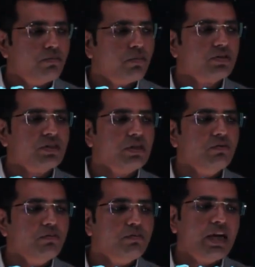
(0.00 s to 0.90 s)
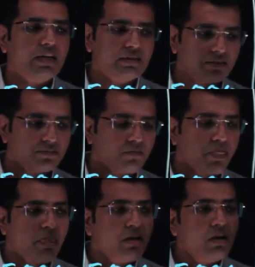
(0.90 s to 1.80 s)
positive balance.
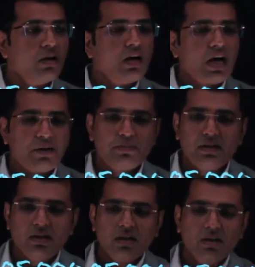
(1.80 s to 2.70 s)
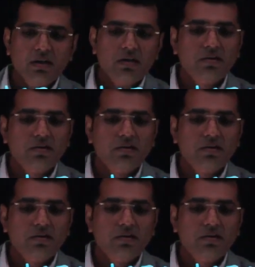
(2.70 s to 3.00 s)
After